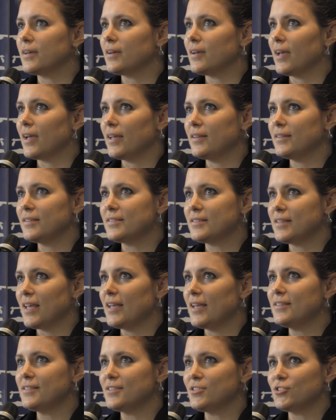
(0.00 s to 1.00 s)
In the
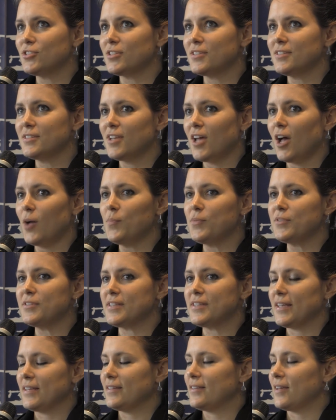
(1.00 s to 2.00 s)
States, it's just the
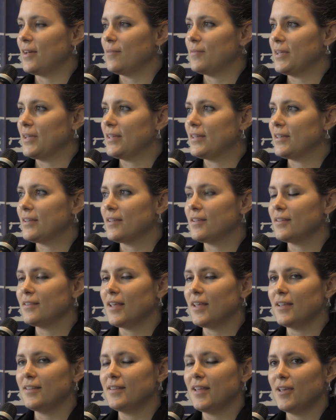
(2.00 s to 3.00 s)
opposite. I mean,
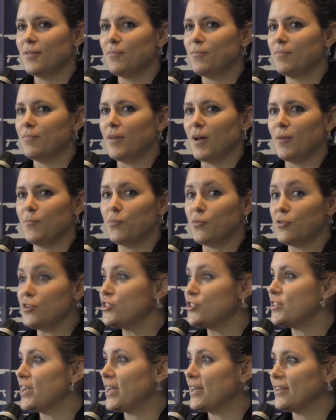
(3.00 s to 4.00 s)
they
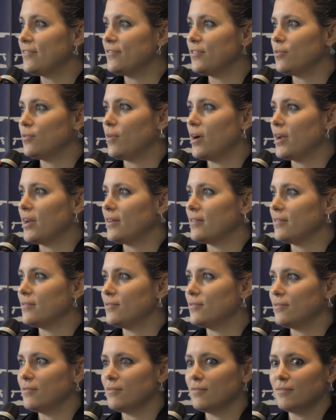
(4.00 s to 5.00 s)
appreciate if you want
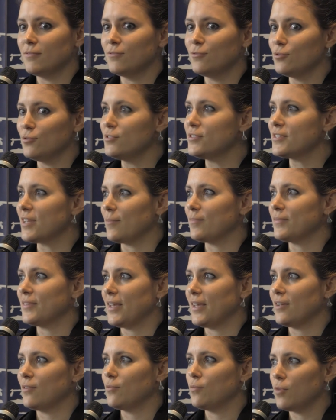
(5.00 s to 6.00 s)
to do
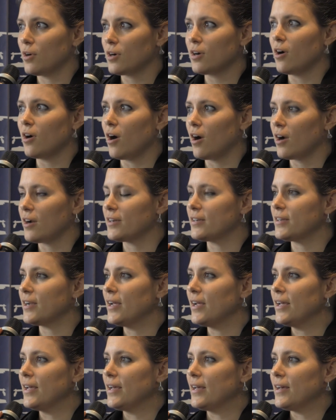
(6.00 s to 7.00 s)
something, work hard,
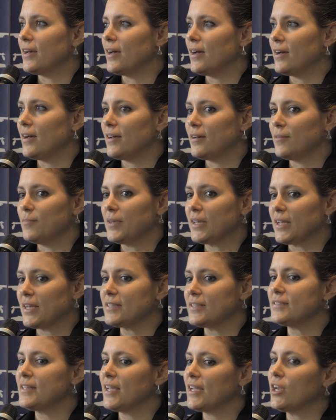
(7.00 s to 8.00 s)

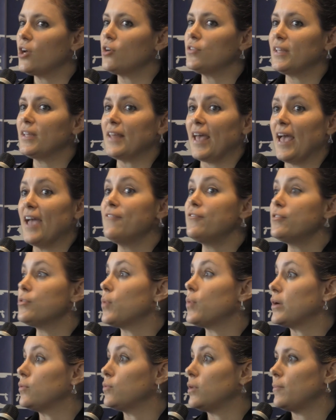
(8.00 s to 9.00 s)
because they know that
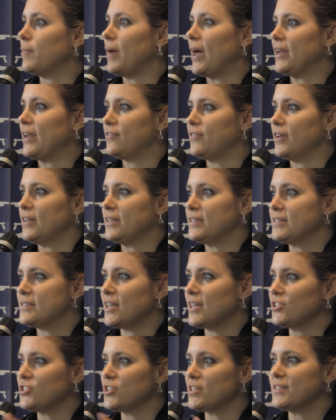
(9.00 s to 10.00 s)
everyone will benefit. It's
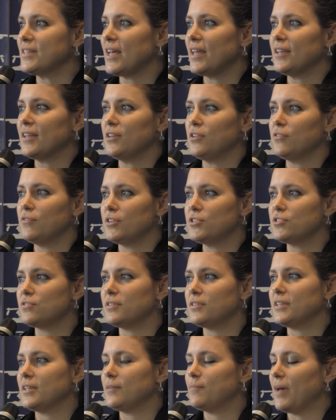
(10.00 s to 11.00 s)
not just that
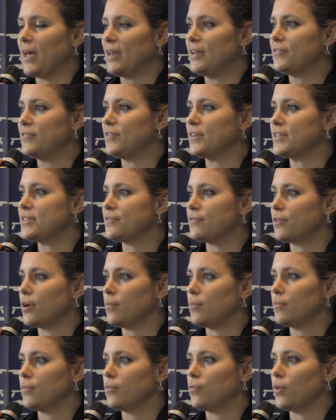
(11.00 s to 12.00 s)
individual that benefits
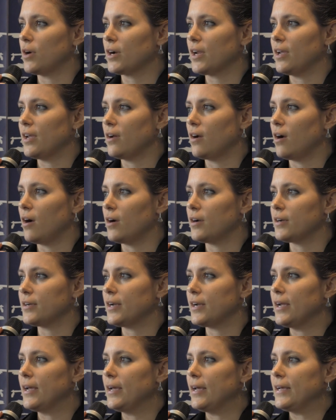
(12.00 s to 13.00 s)
from working hard,
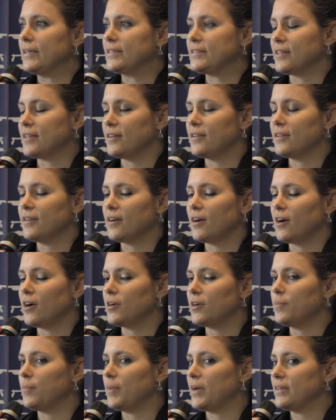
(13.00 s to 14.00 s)
studying
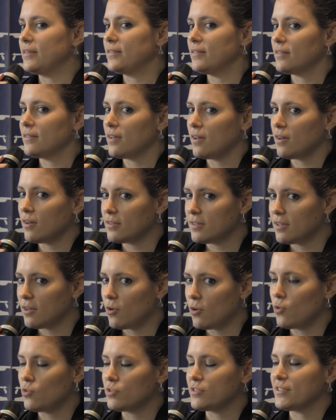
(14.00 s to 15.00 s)
hard, but the
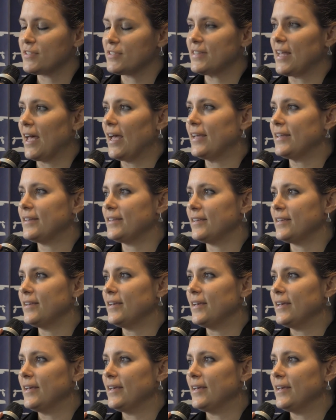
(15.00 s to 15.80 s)
whole society.